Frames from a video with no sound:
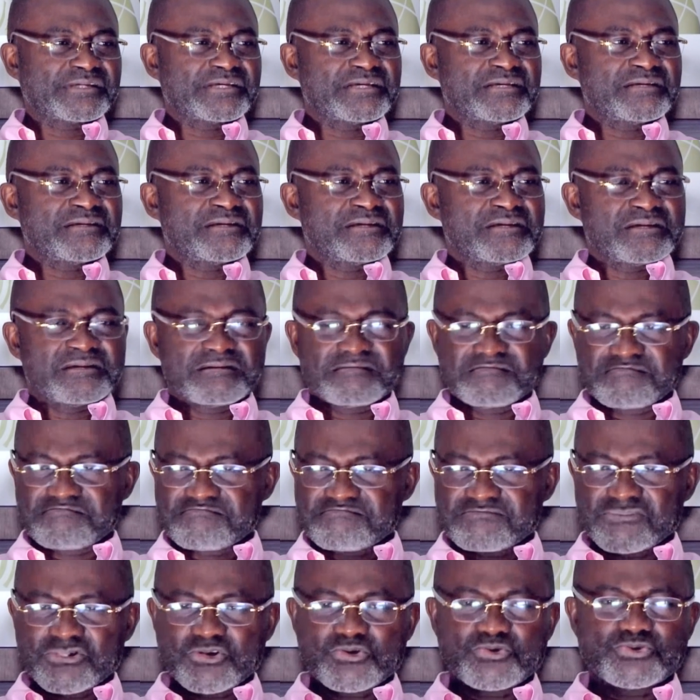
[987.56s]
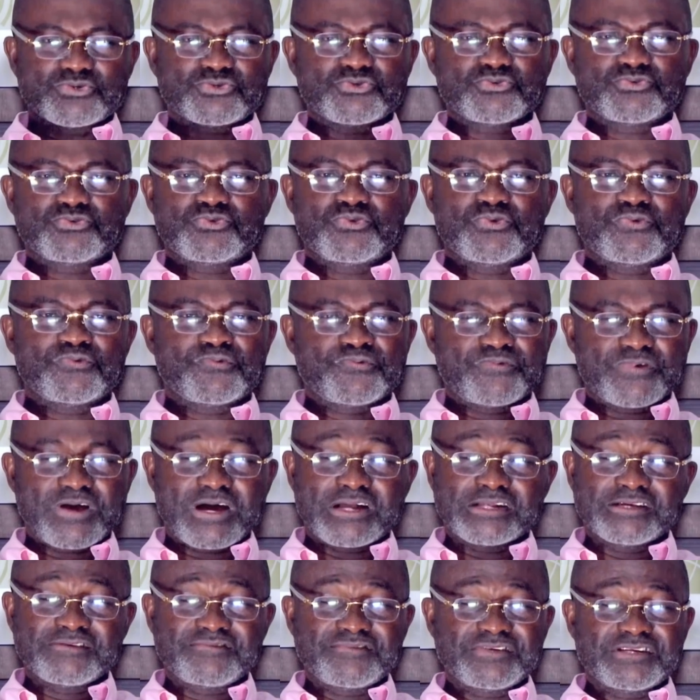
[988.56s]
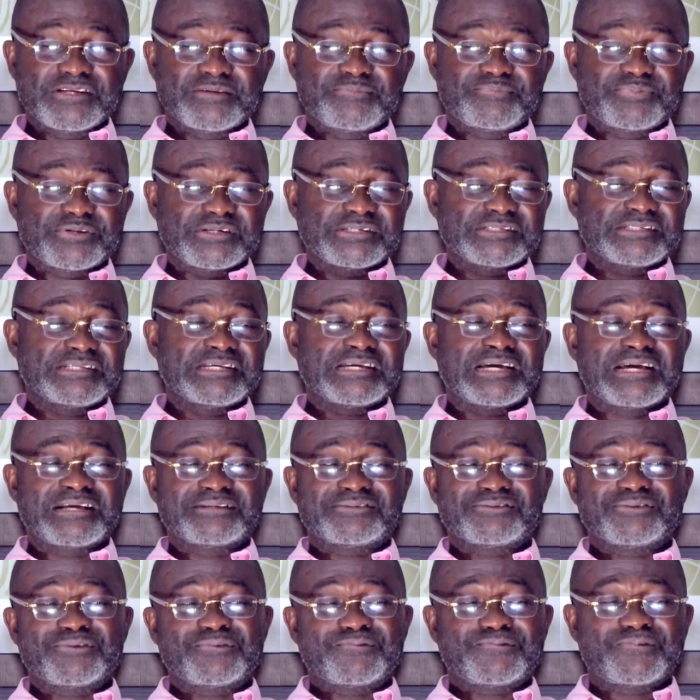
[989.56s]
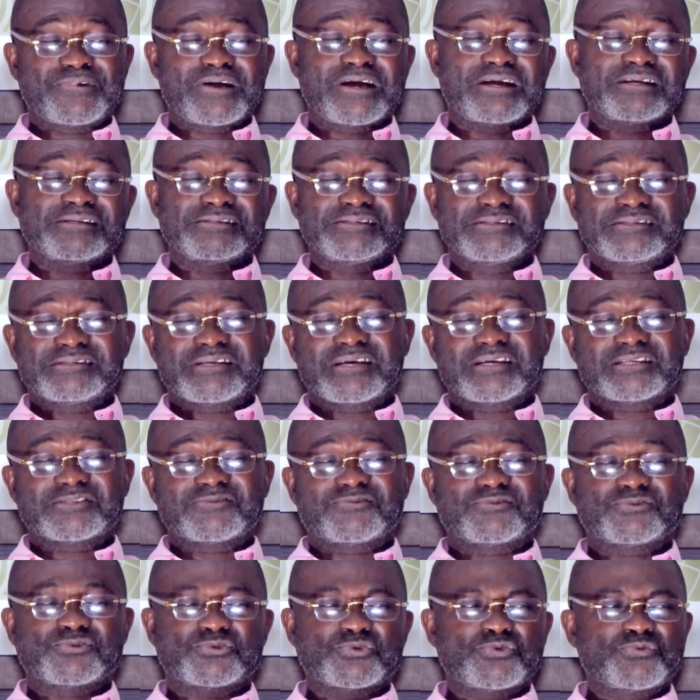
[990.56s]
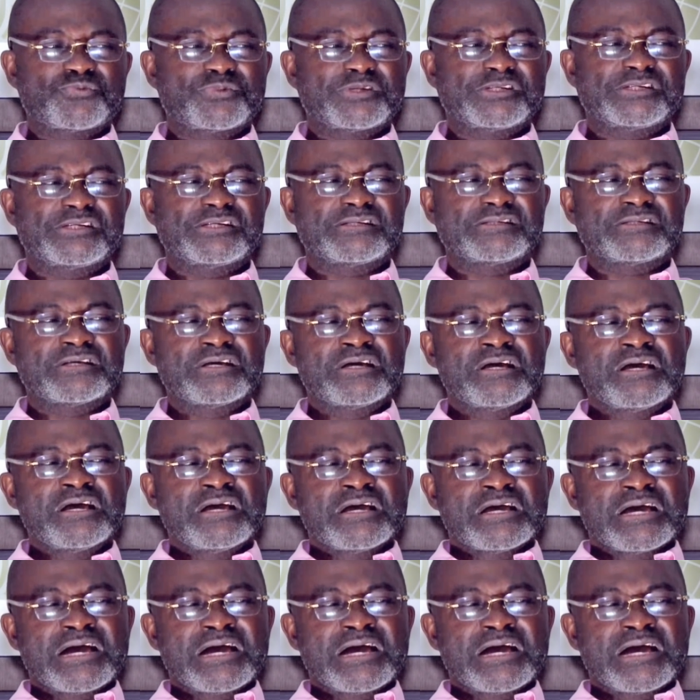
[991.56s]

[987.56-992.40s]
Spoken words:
Okay, those who don't file, even the president has not filed his tax for so many years.